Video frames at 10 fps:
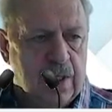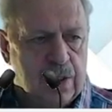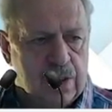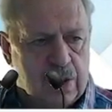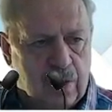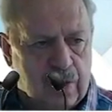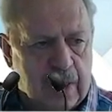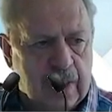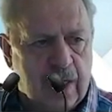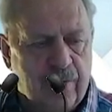So
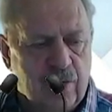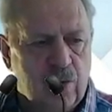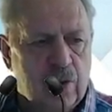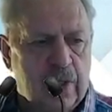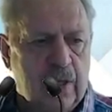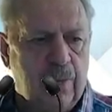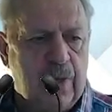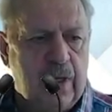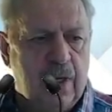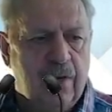that cover will then
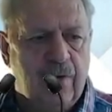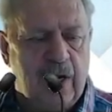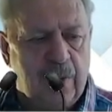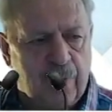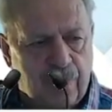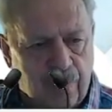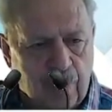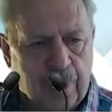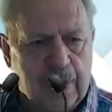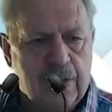be available
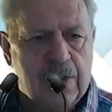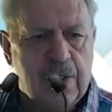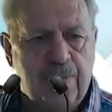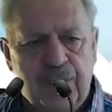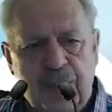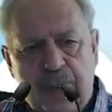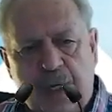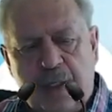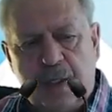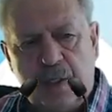from the inception
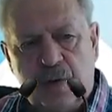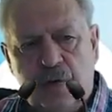date